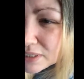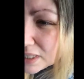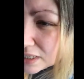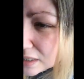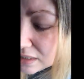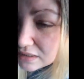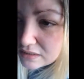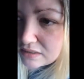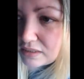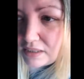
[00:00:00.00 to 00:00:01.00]
down today
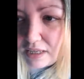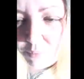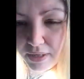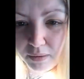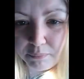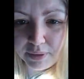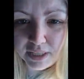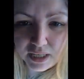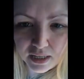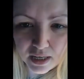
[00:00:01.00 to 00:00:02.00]
to keep her
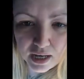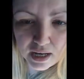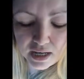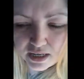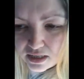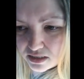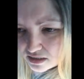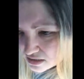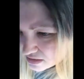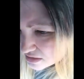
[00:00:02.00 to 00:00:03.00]
company,
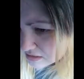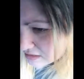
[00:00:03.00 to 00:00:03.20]
and